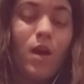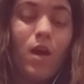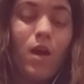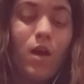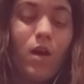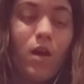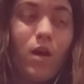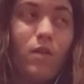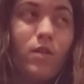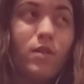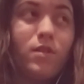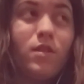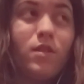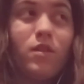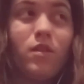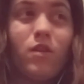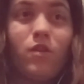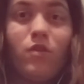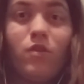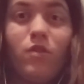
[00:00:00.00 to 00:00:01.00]
That's
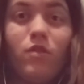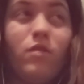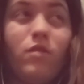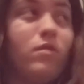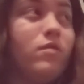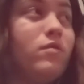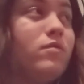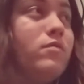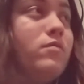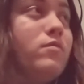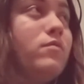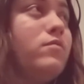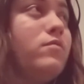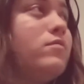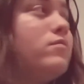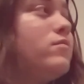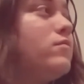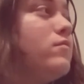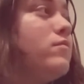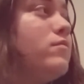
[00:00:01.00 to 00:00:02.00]
another
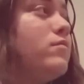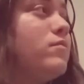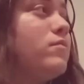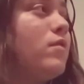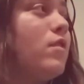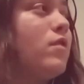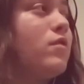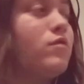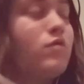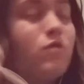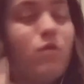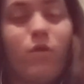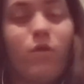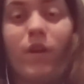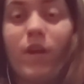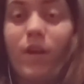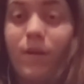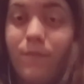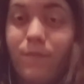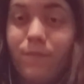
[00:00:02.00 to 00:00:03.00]
long story.